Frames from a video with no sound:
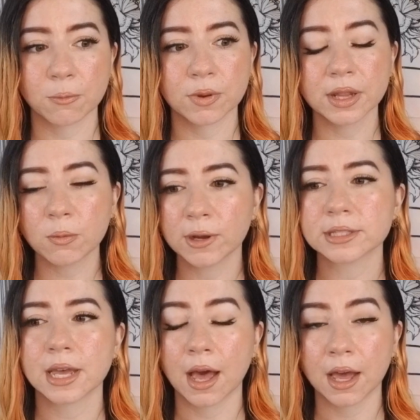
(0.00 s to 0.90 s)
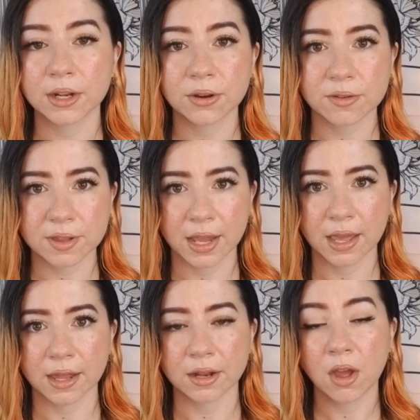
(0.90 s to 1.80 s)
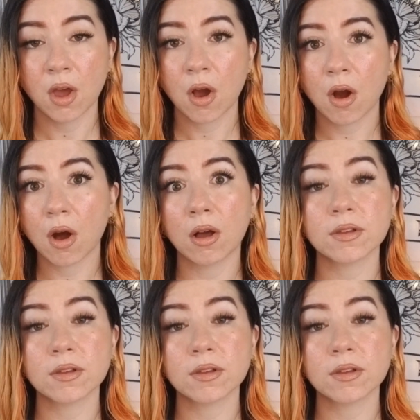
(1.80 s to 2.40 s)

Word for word: really want to understand all